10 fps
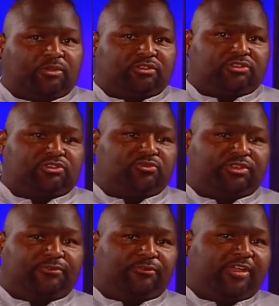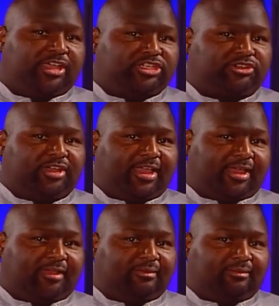to refresh your
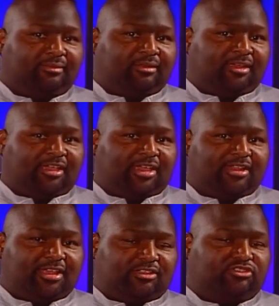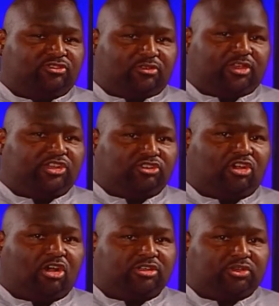hand, and hence you'll get your
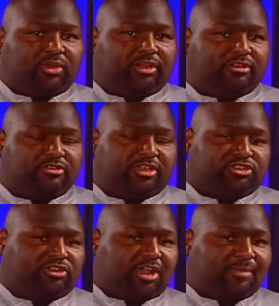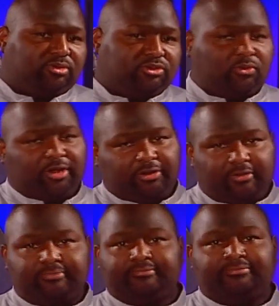cards quicker, you'll get your combos
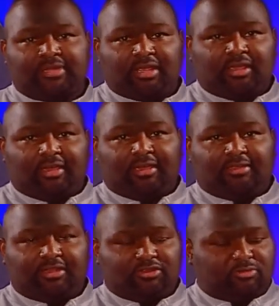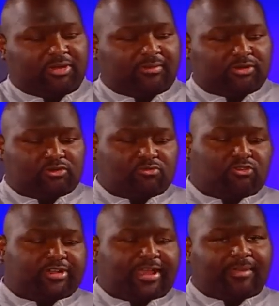quicker, and then you'll be able to do
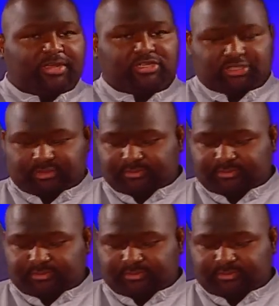more damage.